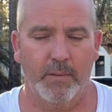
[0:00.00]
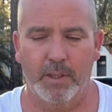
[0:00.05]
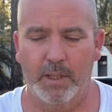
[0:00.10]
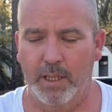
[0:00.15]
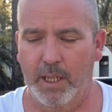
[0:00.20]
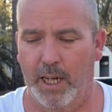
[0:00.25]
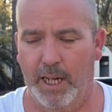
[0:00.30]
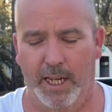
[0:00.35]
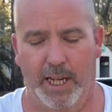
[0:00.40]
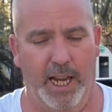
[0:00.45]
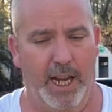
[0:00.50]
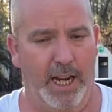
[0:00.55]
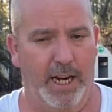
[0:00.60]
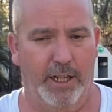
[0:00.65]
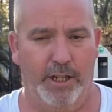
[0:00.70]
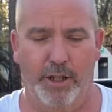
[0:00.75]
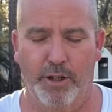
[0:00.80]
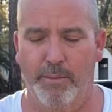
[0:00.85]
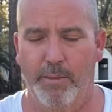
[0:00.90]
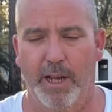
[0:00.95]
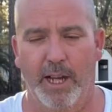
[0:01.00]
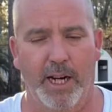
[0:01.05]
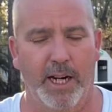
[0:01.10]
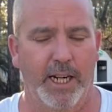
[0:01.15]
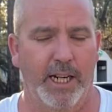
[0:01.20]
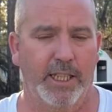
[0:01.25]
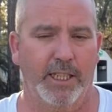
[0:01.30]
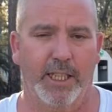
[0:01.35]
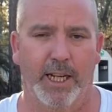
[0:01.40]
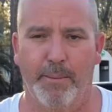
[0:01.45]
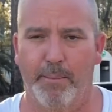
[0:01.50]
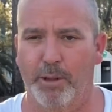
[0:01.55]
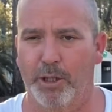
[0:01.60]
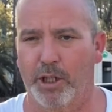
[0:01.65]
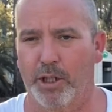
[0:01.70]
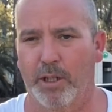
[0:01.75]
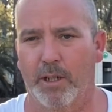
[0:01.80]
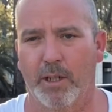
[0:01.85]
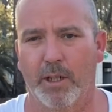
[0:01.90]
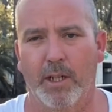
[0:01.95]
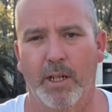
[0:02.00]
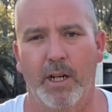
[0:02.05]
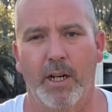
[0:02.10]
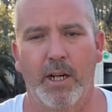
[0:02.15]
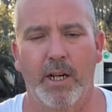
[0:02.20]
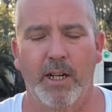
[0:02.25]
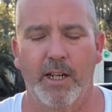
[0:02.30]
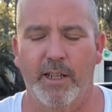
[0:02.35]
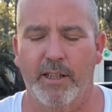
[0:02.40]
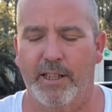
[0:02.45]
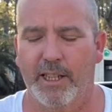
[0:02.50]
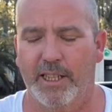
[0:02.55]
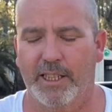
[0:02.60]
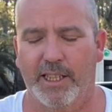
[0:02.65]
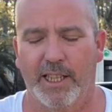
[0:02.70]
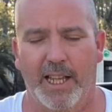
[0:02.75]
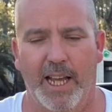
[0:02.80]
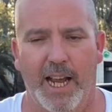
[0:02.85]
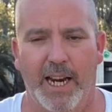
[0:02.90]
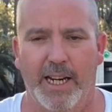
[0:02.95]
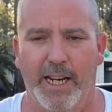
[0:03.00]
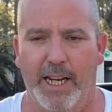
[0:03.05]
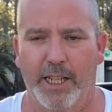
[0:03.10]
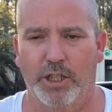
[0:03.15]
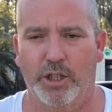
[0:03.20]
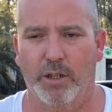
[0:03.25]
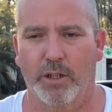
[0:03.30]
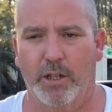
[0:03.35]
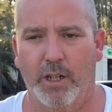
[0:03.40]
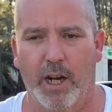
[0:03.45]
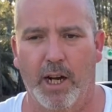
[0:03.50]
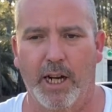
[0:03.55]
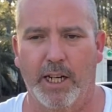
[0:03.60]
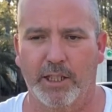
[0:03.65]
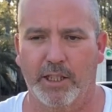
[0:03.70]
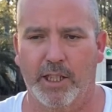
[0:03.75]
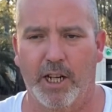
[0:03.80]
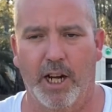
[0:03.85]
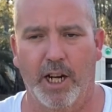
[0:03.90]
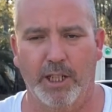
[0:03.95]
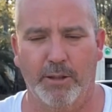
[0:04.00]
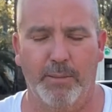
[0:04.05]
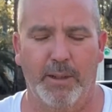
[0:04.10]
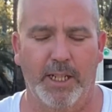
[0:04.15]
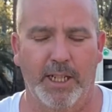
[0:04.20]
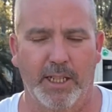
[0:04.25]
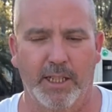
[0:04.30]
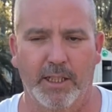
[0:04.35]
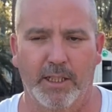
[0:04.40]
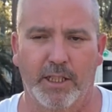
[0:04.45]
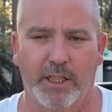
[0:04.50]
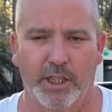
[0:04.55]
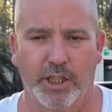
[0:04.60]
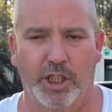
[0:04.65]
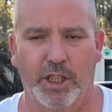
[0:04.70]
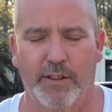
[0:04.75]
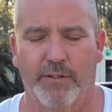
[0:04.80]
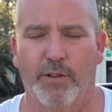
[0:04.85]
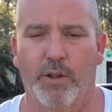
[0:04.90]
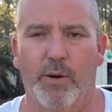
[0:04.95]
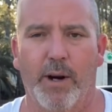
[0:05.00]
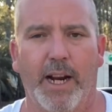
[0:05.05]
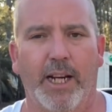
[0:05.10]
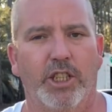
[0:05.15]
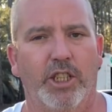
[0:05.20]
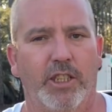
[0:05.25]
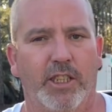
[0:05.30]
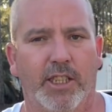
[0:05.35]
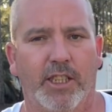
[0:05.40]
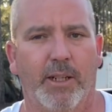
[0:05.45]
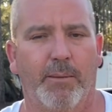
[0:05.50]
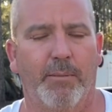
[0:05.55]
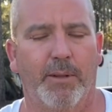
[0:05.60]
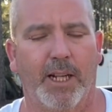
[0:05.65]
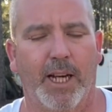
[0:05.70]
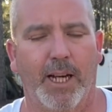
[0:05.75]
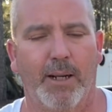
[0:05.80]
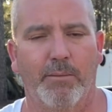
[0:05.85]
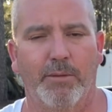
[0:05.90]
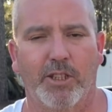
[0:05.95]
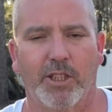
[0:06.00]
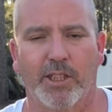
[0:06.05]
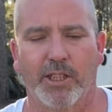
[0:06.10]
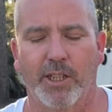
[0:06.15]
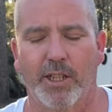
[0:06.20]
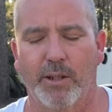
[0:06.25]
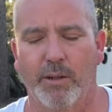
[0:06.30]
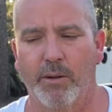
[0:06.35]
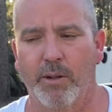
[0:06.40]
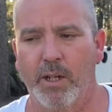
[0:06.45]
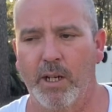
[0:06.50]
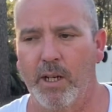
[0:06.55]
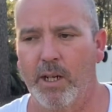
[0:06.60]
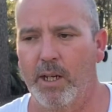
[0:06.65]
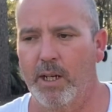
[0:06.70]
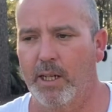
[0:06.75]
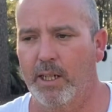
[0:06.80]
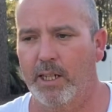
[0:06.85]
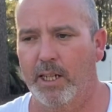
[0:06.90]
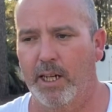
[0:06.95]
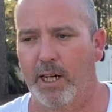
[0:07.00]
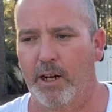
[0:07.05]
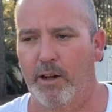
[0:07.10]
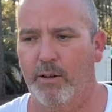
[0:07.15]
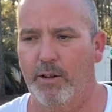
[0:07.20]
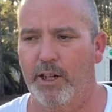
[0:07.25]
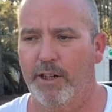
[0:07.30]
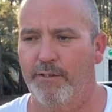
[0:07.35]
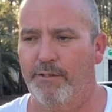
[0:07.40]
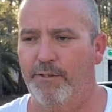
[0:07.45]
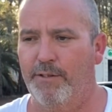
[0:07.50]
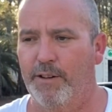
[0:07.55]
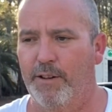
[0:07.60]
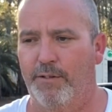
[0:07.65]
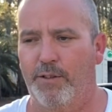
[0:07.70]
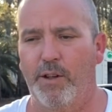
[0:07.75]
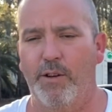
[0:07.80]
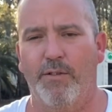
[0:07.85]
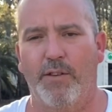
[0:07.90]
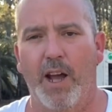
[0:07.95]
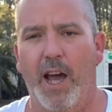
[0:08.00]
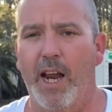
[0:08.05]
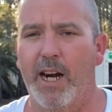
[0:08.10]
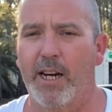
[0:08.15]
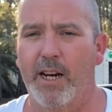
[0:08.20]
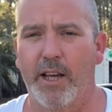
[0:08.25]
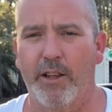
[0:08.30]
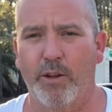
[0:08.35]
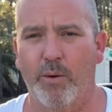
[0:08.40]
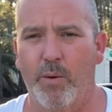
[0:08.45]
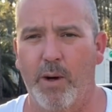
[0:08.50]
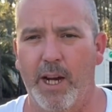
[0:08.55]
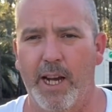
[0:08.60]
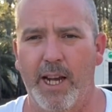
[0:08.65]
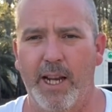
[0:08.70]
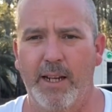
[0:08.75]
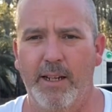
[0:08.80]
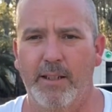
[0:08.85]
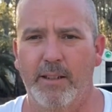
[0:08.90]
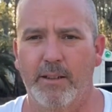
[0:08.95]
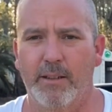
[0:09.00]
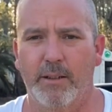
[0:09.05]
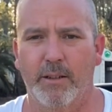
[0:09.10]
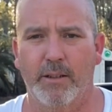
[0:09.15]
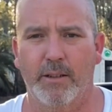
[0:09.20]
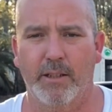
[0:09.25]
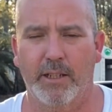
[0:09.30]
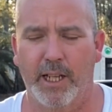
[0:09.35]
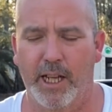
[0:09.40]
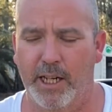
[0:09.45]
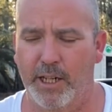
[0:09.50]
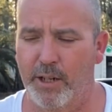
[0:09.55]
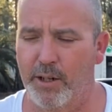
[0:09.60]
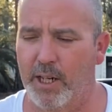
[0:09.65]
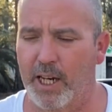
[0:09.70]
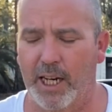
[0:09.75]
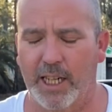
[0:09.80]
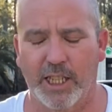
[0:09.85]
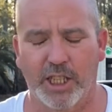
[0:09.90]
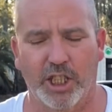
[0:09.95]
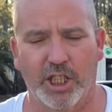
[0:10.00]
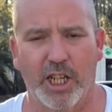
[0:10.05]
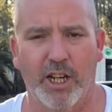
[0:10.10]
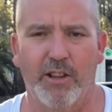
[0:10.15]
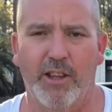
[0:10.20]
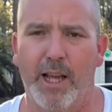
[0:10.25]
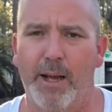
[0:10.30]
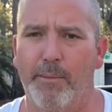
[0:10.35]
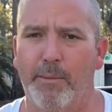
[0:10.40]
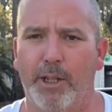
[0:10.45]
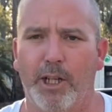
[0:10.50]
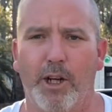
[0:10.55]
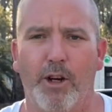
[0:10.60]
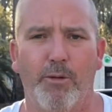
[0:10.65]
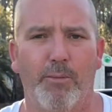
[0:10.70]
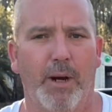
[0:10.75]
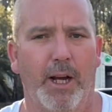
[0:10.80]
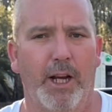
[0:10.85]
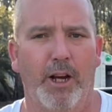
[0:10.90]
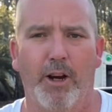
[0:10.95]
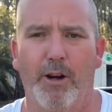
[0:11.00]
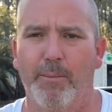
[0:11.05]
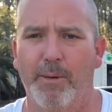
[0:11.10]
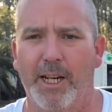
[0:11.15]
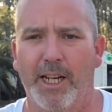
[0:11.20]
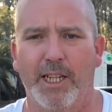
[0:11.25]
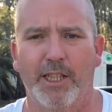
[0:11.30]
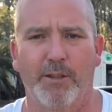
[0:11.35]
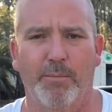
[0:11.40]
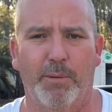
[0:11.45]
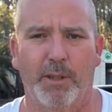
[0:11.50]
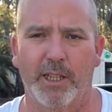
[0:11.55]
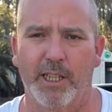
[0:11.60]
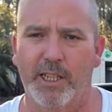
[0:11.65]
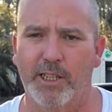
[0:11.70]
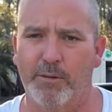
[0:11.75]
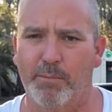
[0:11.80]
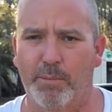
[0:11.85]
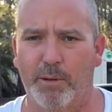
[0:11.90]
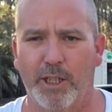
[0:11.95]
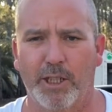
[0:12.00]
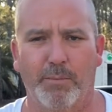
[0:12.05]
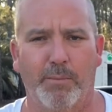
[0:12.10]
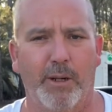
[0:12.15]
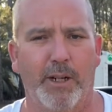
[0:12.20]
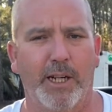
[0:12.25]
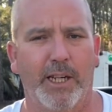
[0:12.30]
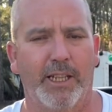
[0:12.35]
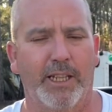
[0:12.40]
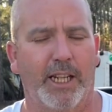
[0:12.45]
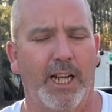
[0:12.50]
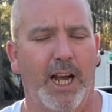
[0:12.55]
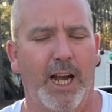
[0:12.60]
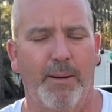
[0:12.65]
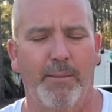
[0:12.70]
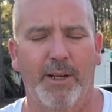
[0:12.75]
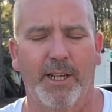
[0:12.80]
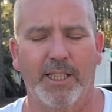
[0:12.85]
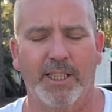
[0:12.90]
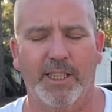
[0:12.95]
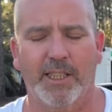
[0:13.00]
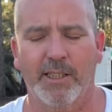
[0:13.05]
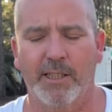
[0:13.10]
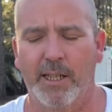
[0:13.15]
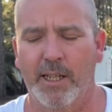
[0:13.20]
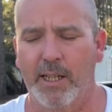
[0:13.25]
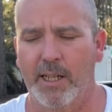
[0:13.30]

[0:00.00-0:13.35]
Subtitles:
Again, humidity, temperature, things of that nature cause me to shift directions sometimes. So, if you've got another way and you'd like to share that below, by all means, please put it in the comments.